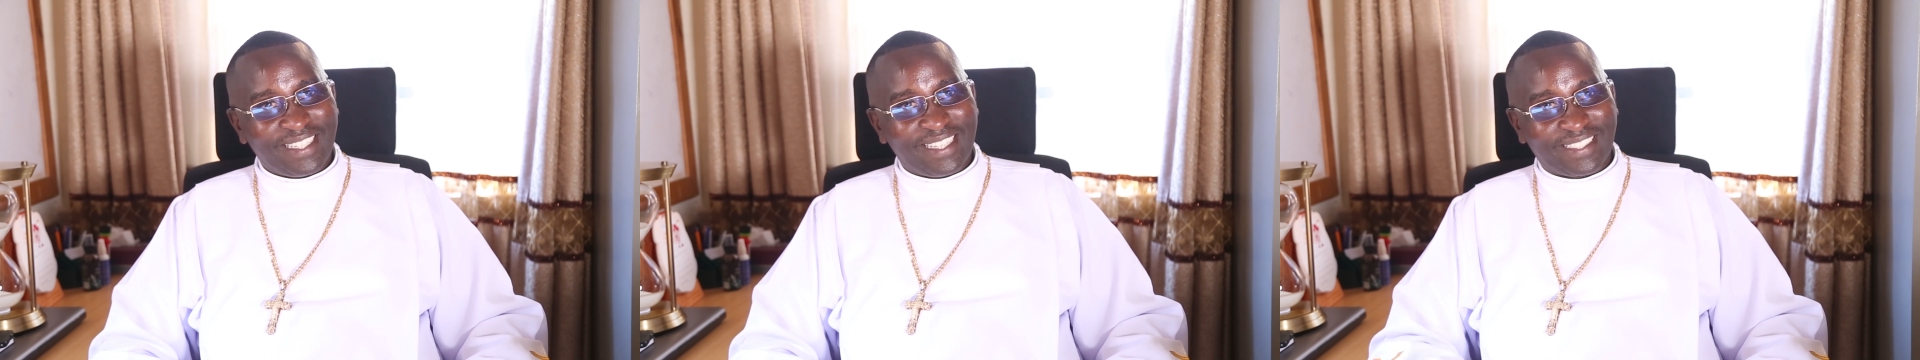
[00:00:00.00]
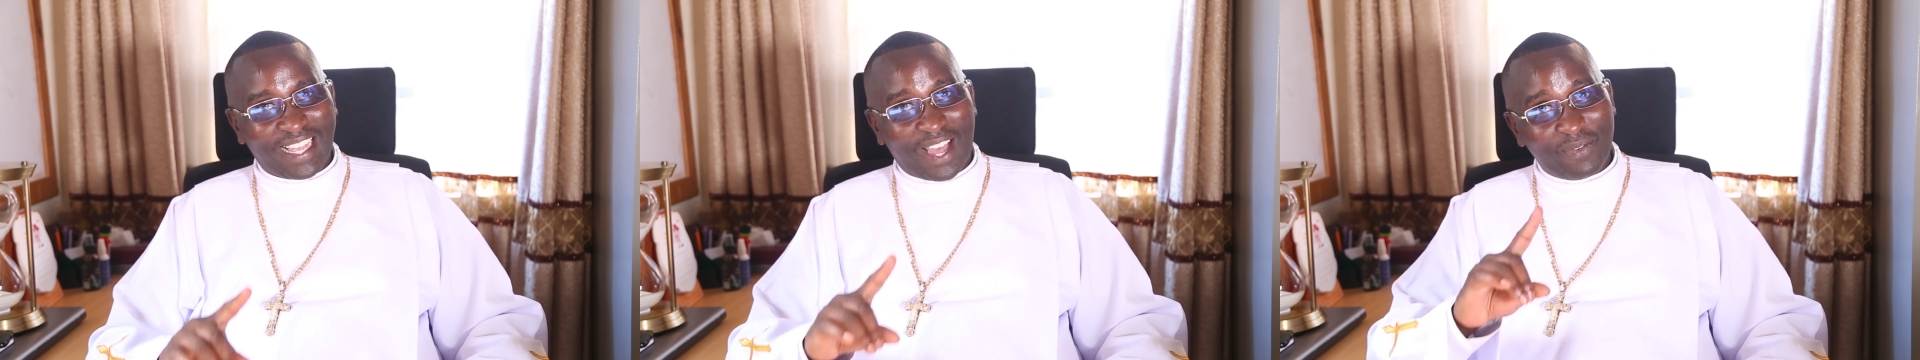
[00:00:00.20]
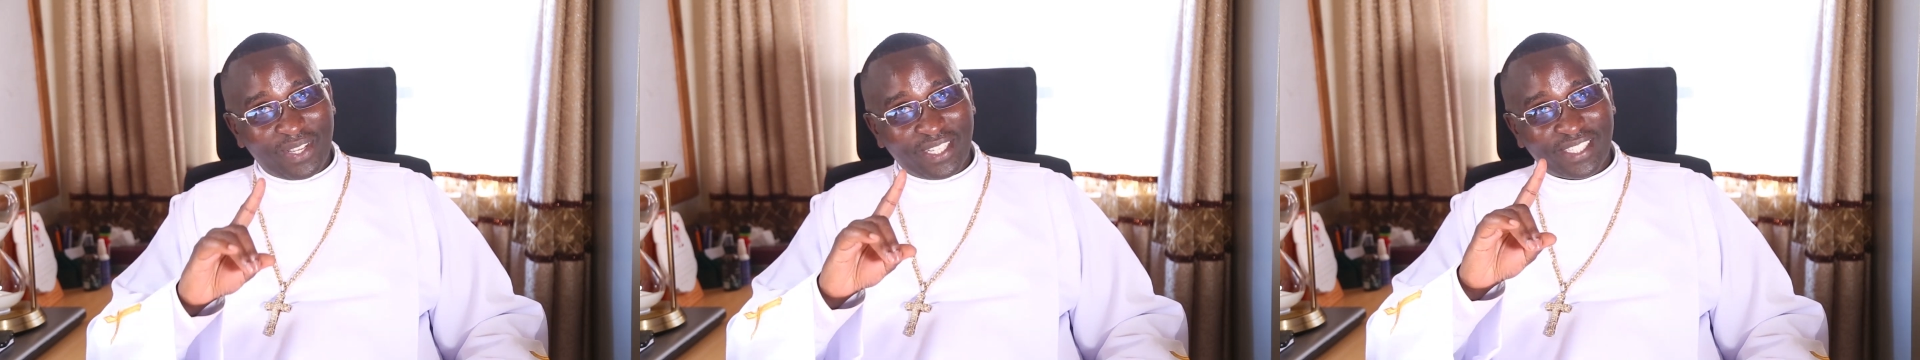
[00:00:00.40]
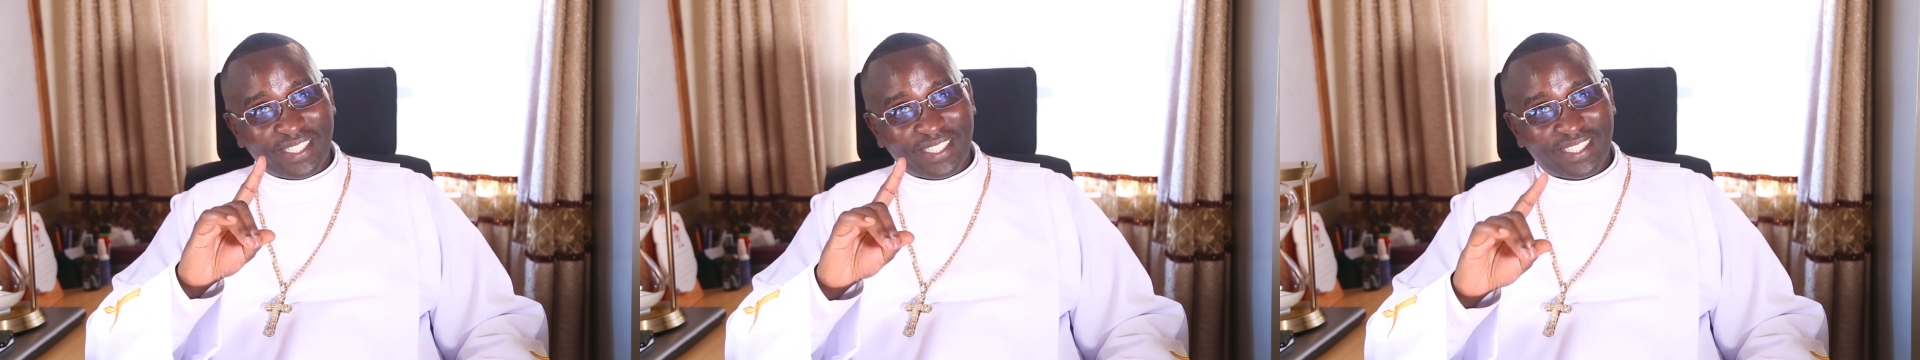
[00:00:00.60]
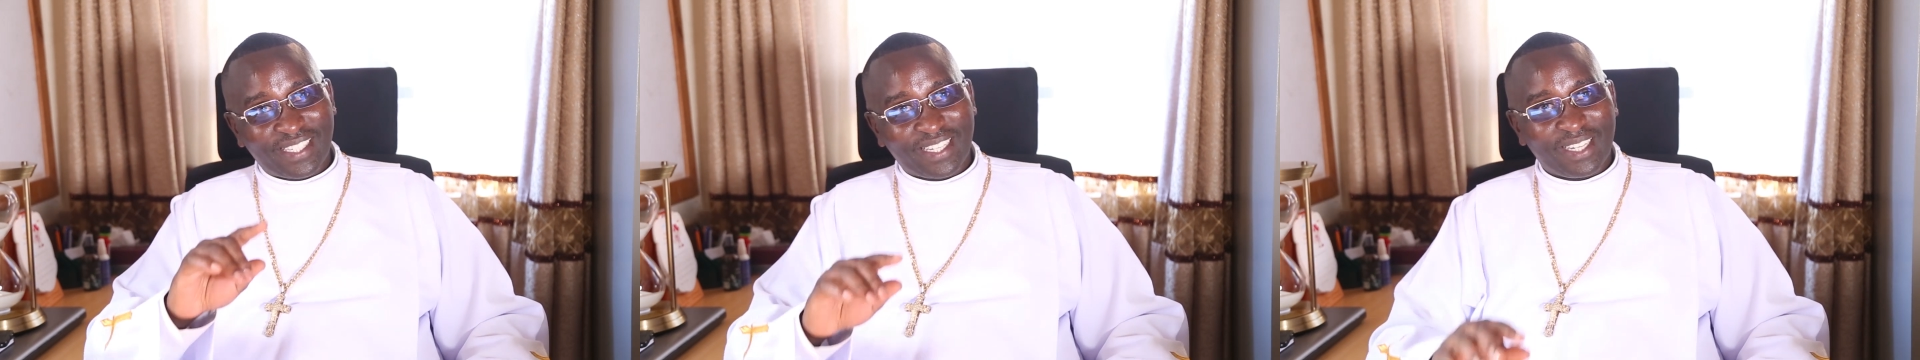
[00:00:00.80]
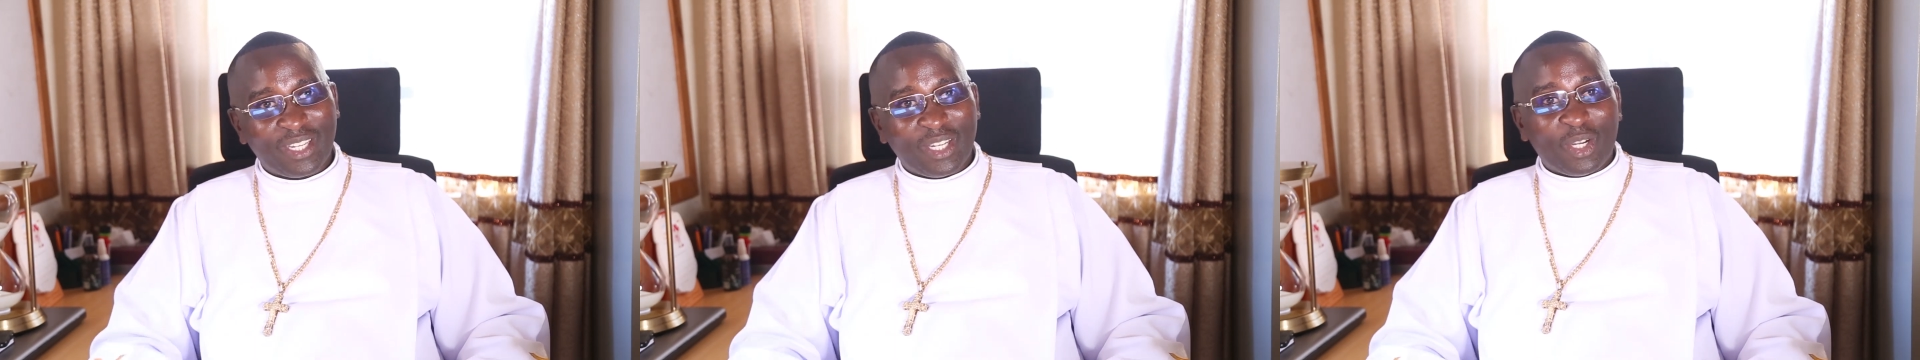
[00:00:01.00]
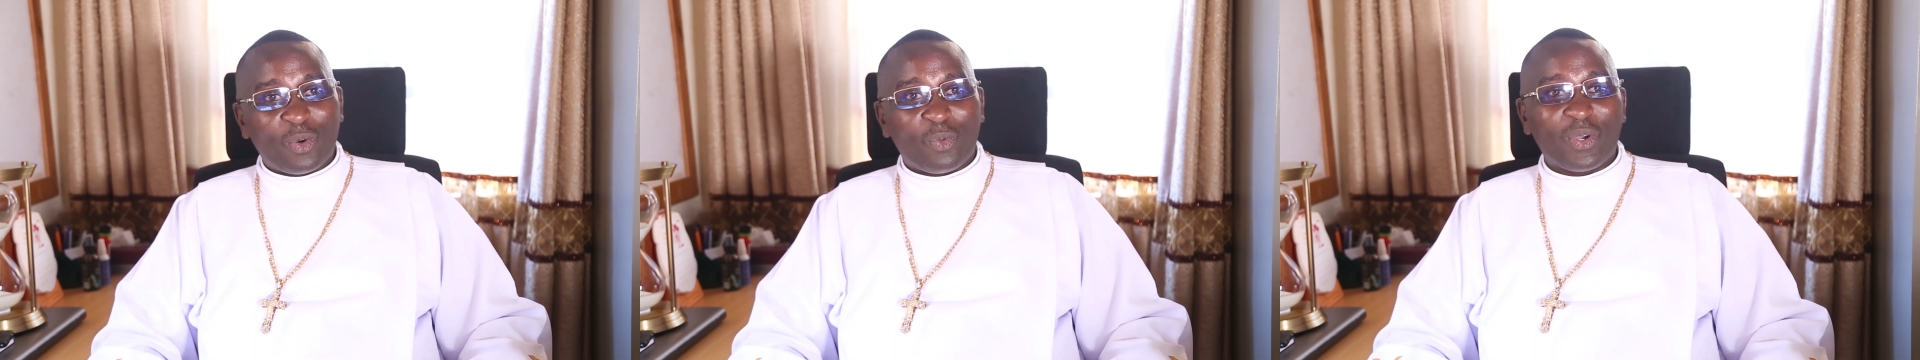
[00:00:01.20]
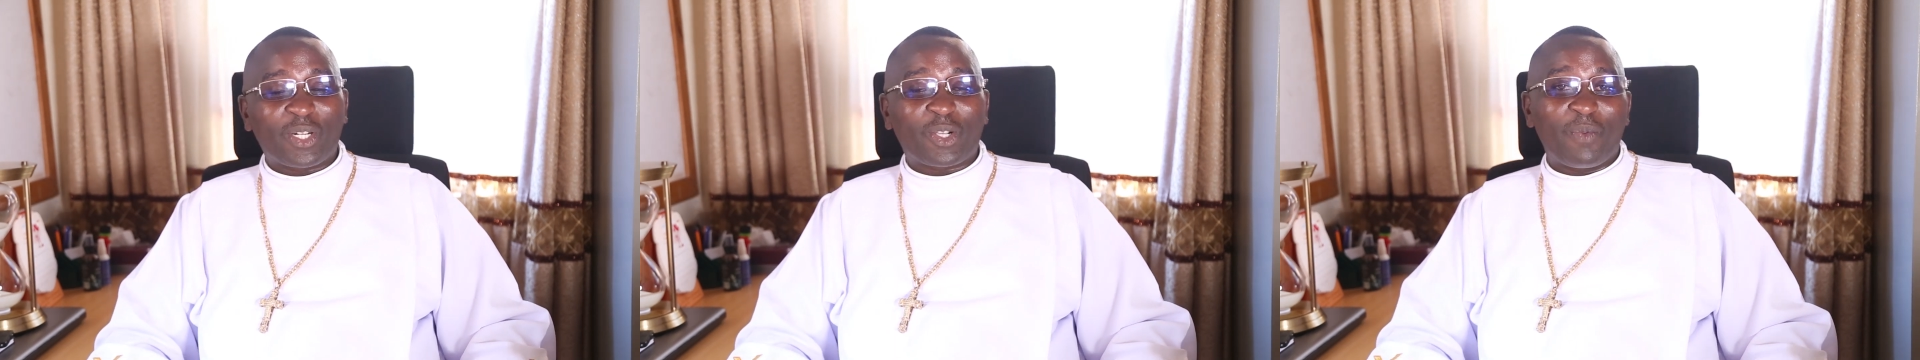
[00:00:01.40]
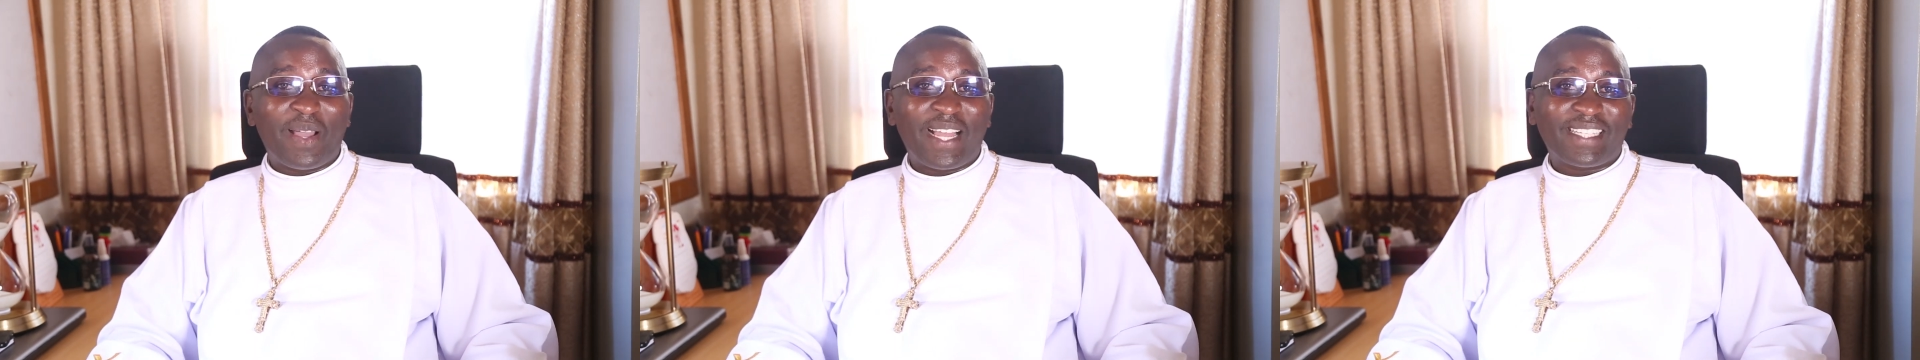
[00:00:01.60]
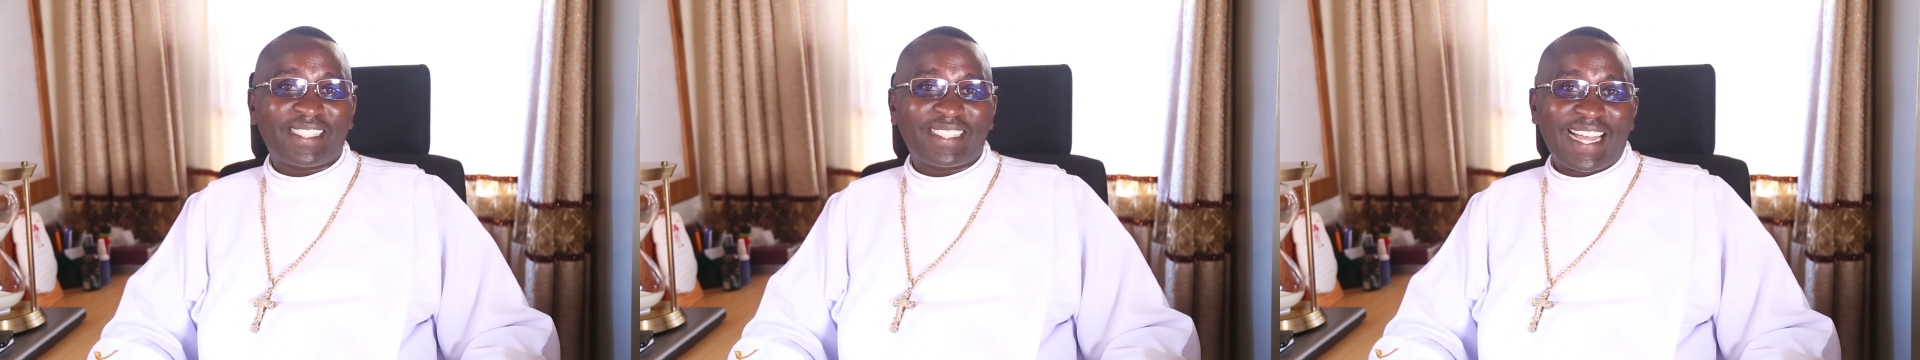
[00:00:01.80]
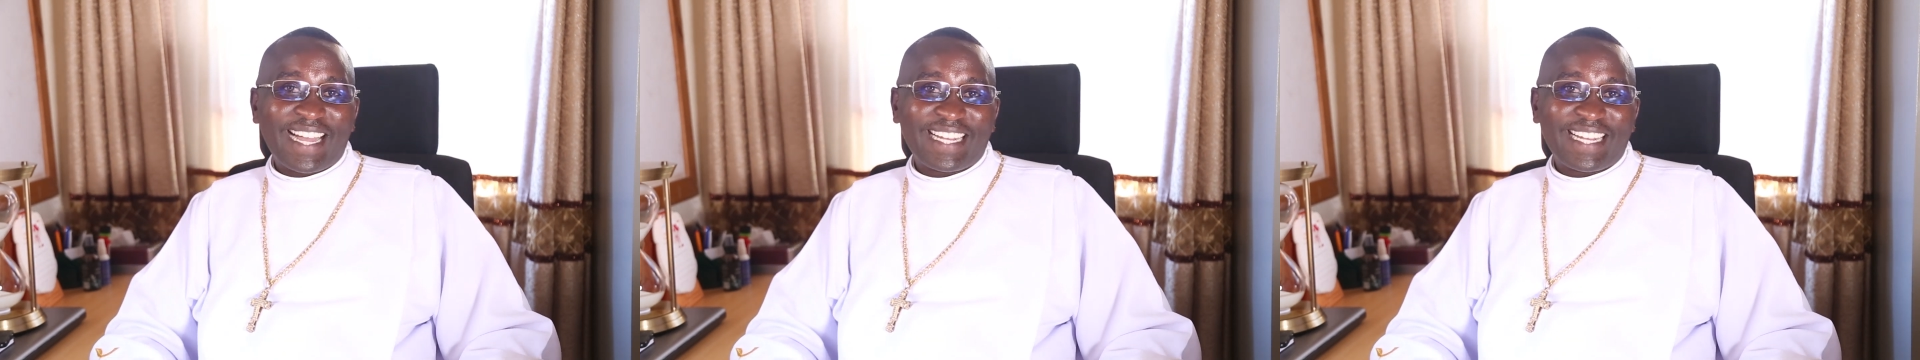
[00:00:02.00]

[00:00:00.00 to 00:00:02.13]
The service will commence